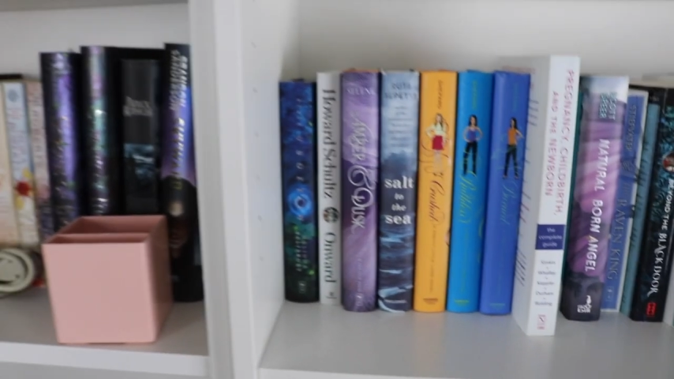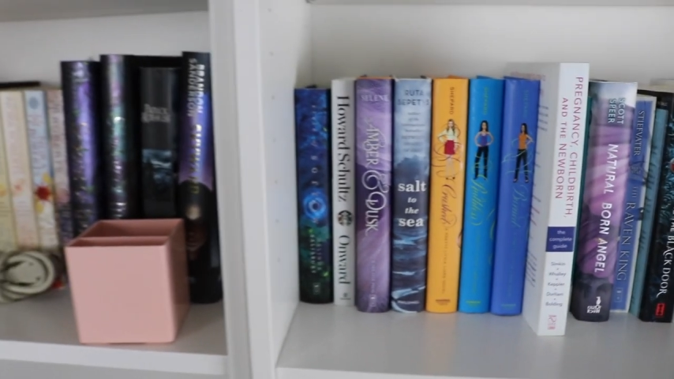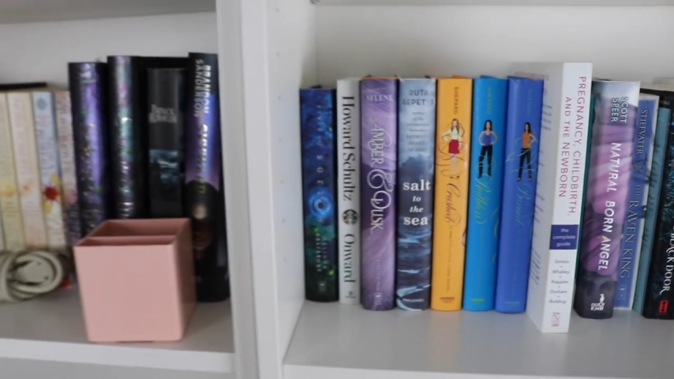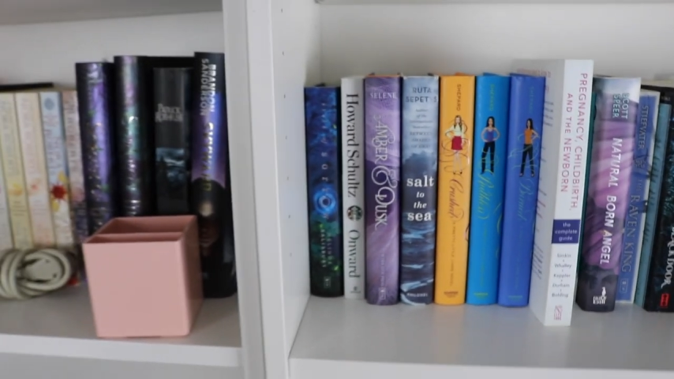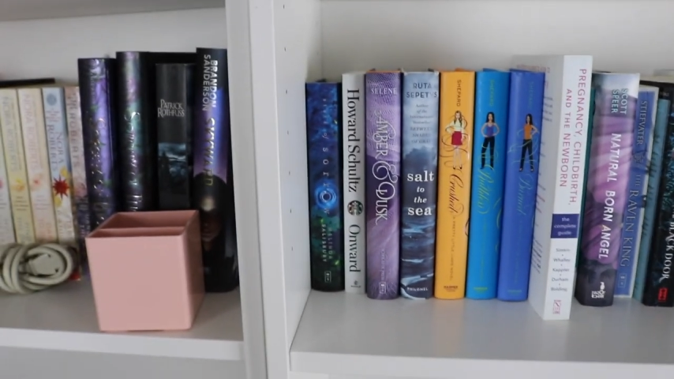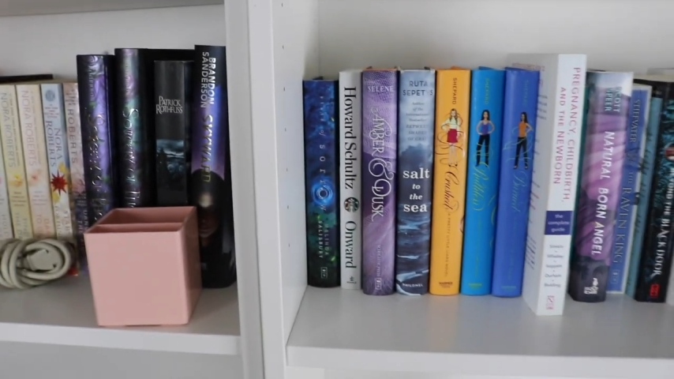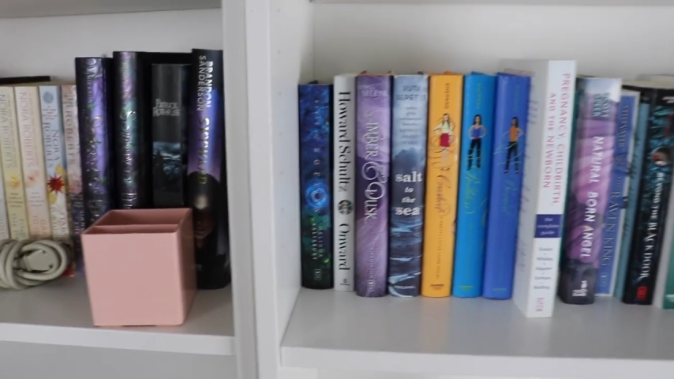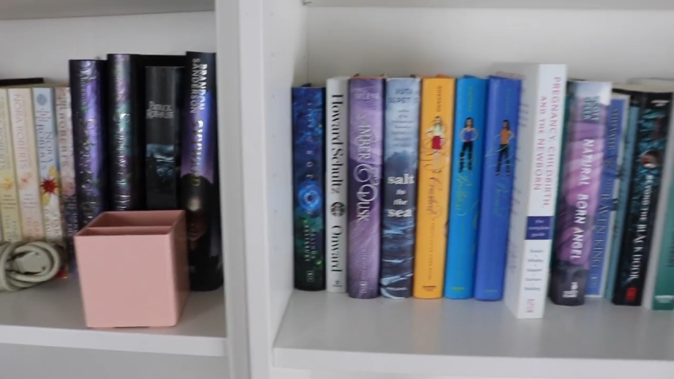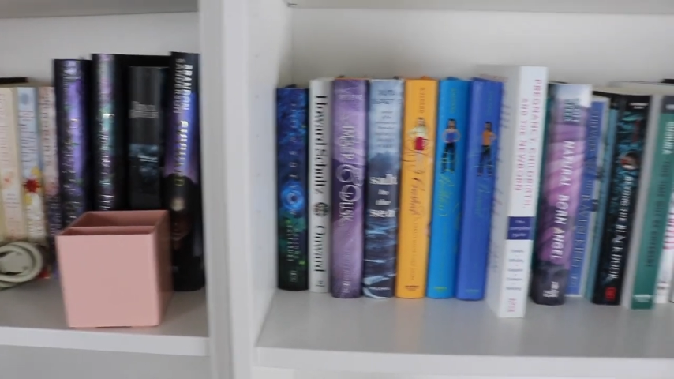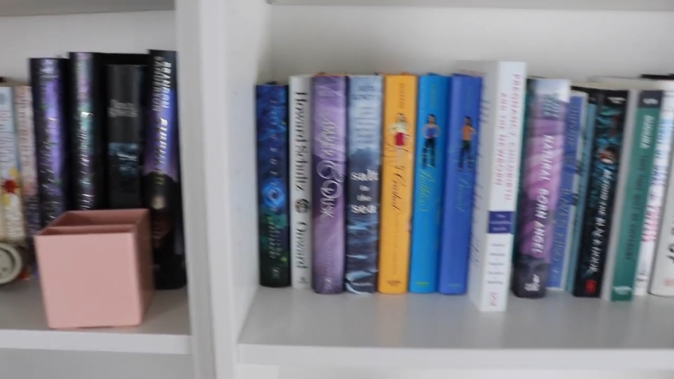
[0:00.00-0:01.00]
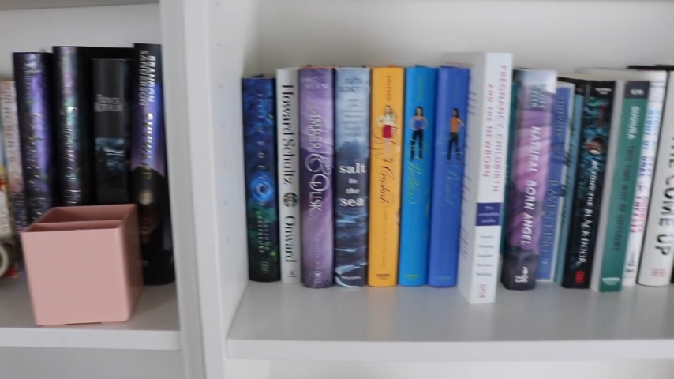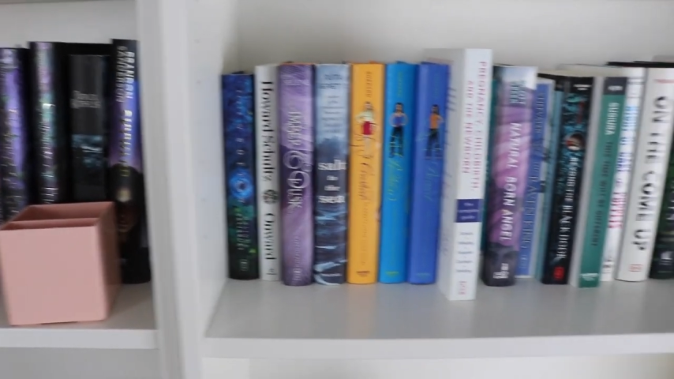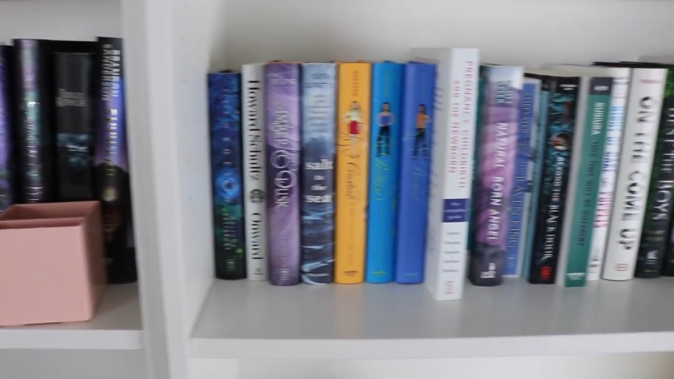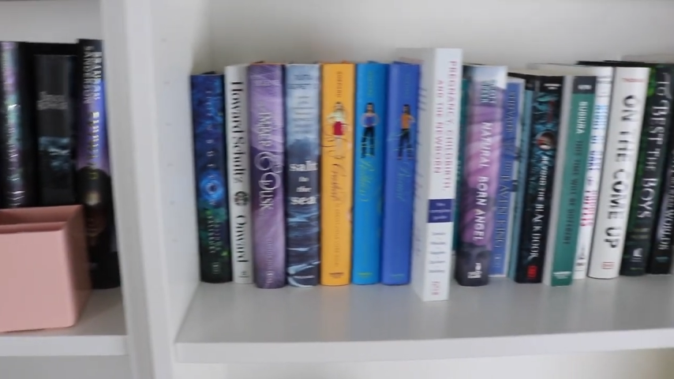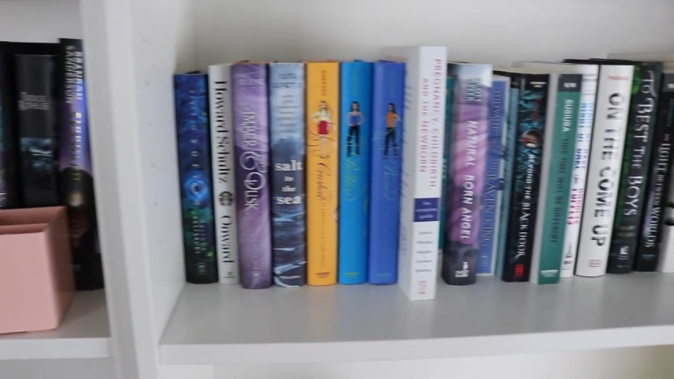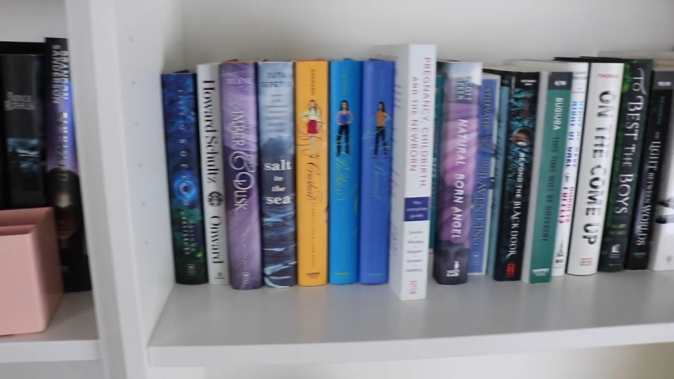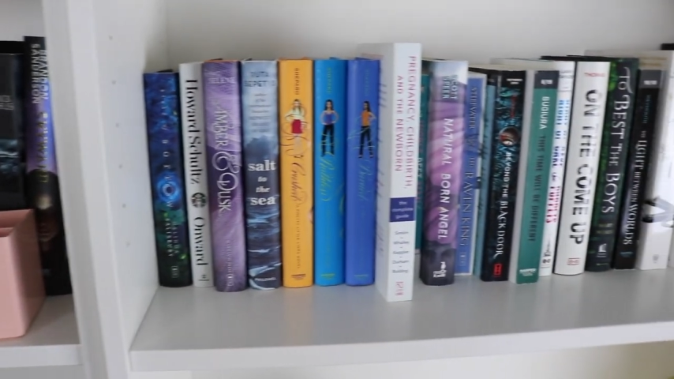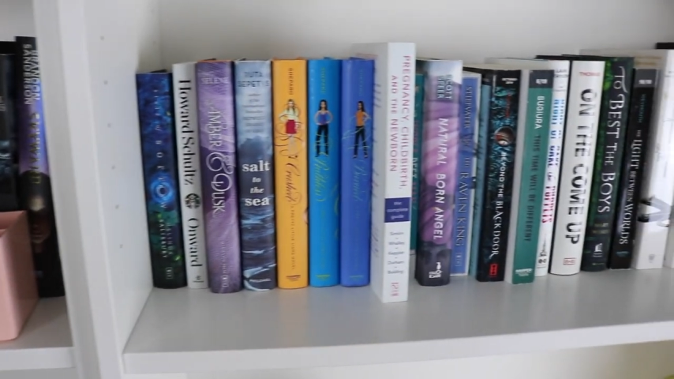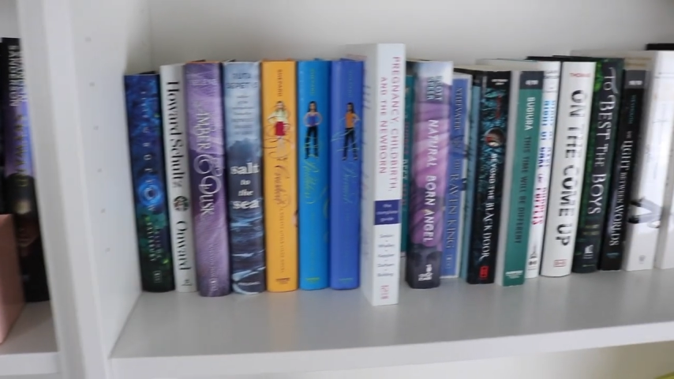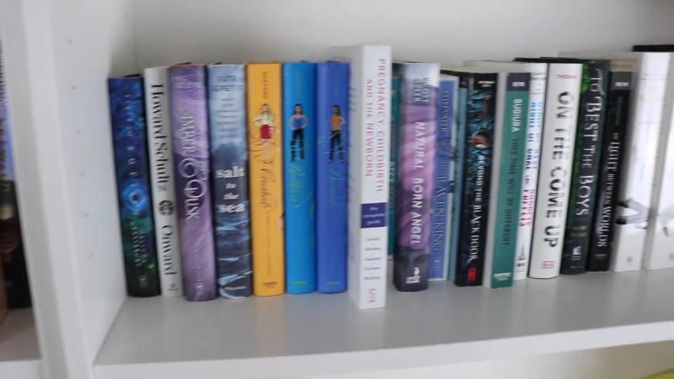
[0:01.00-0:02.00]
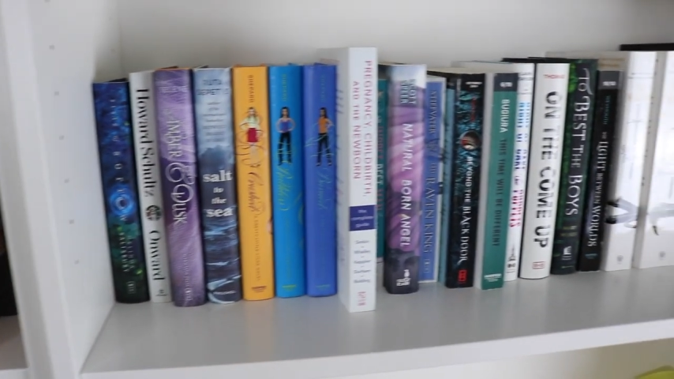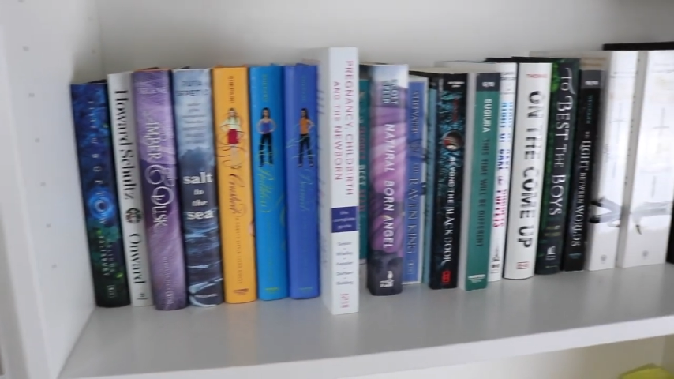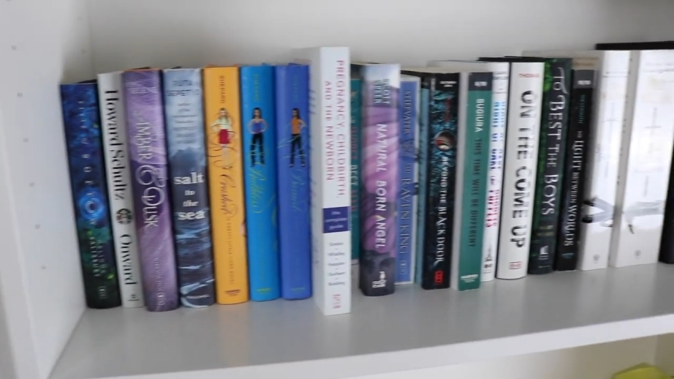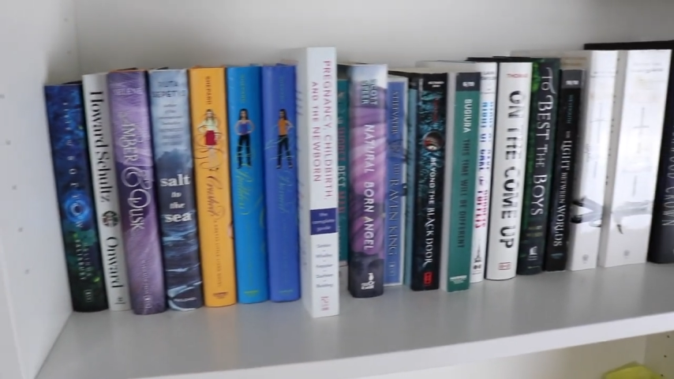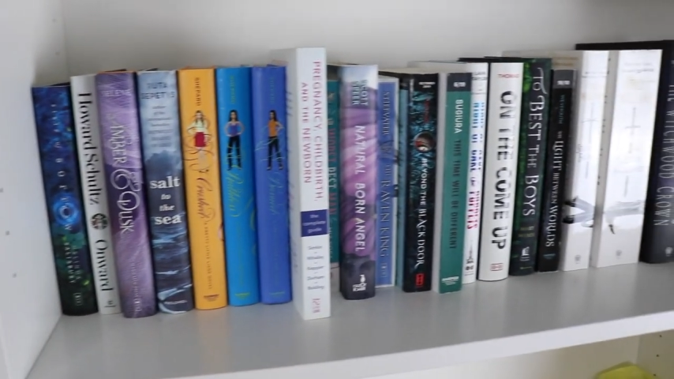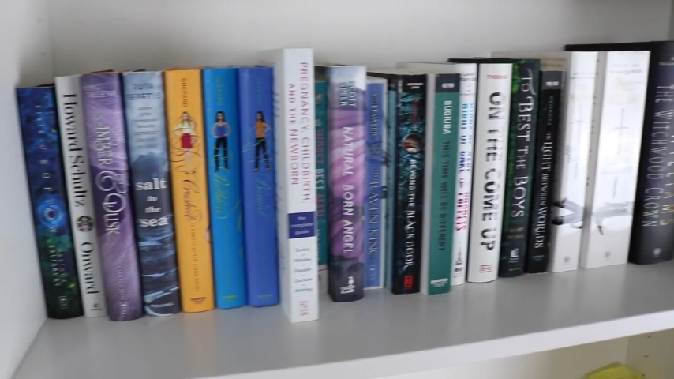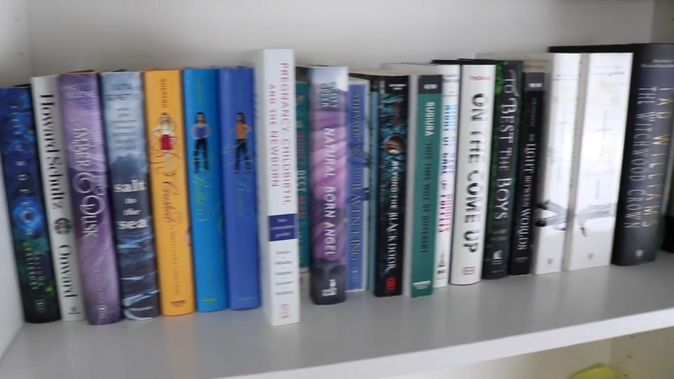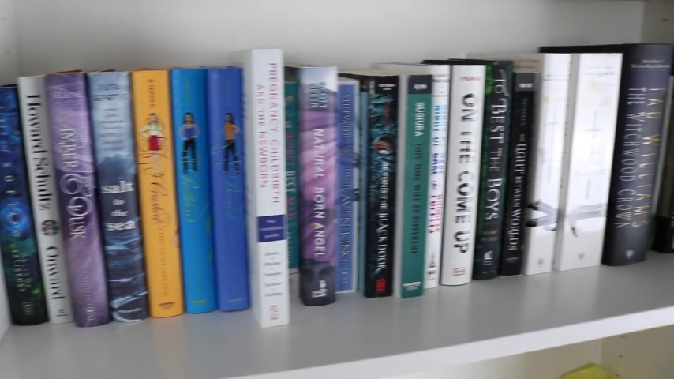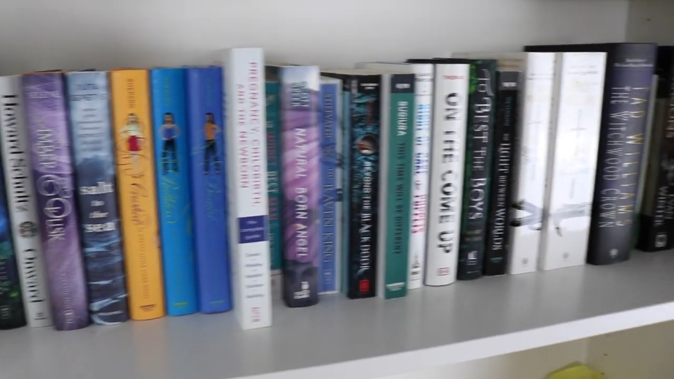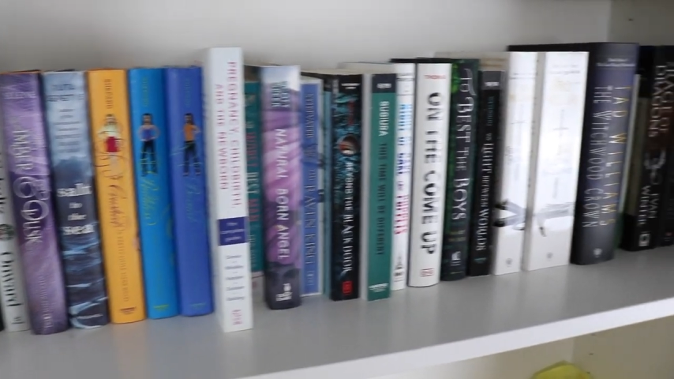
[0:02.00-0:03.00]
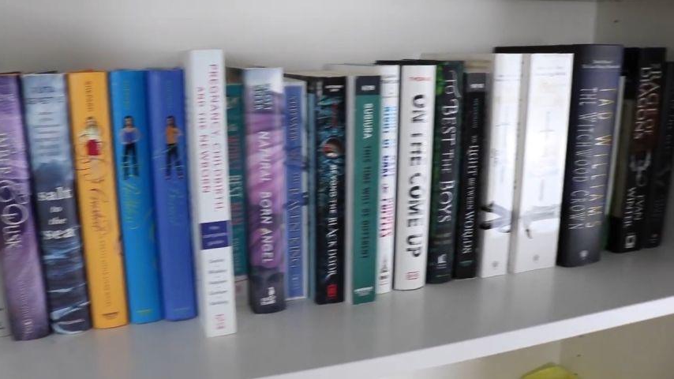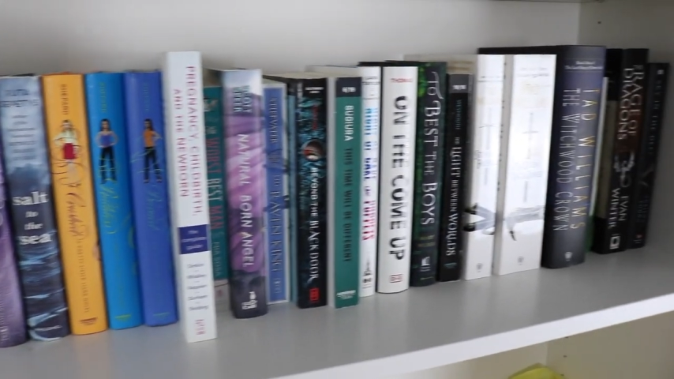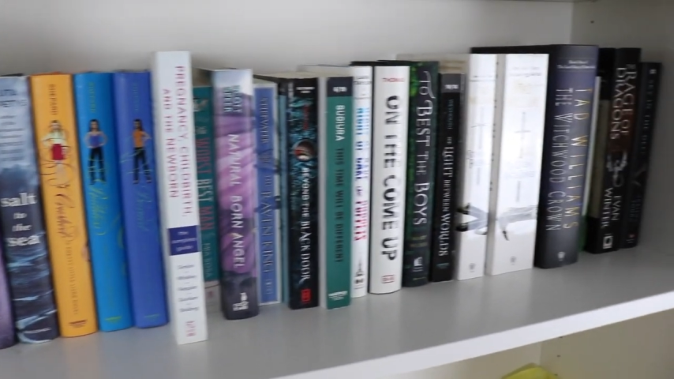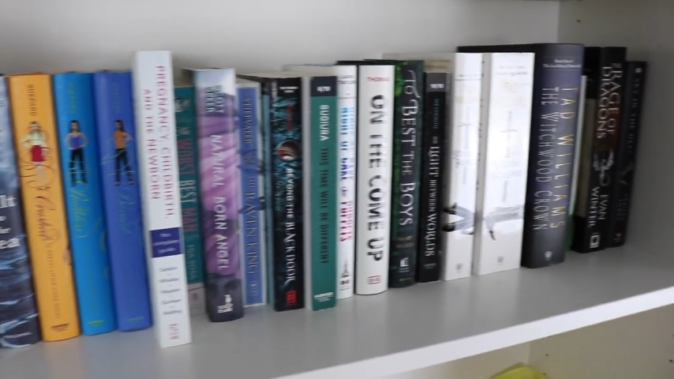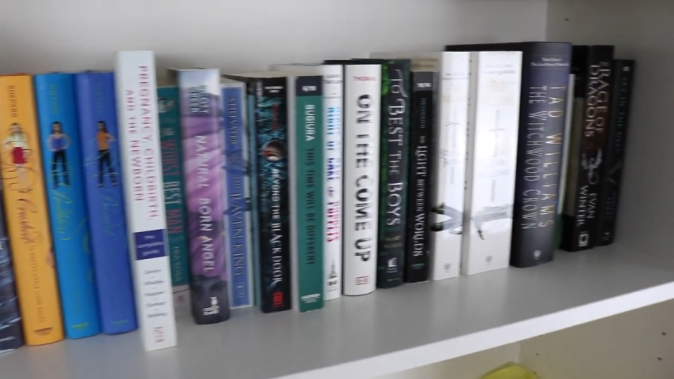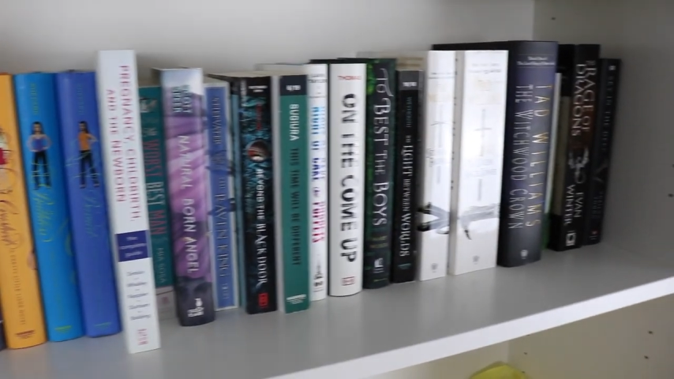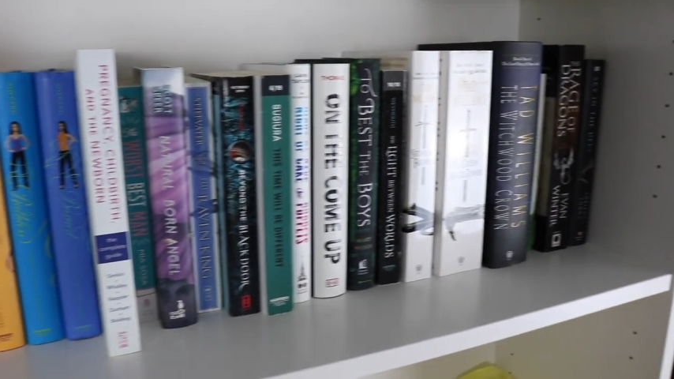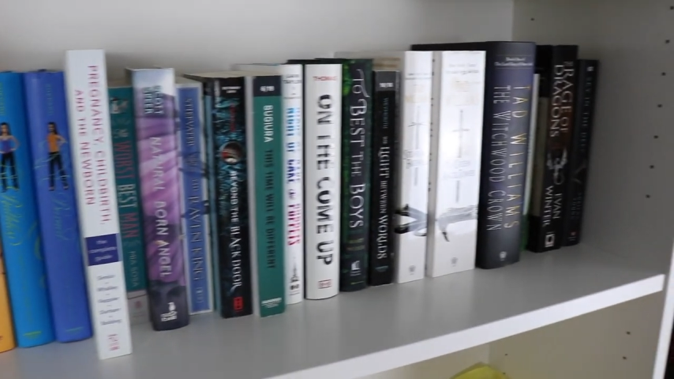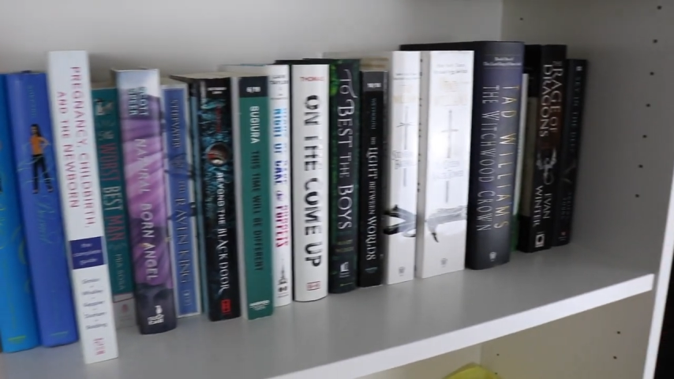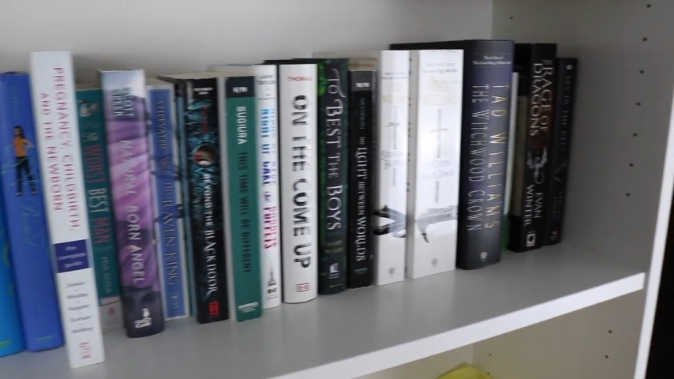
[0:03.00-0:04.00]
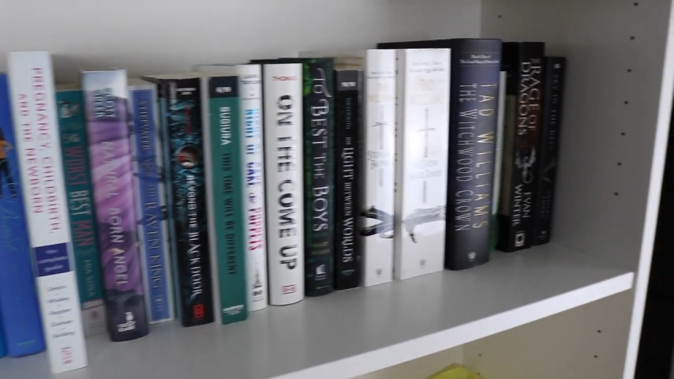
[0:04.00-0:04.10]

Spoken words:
(no speaker visible)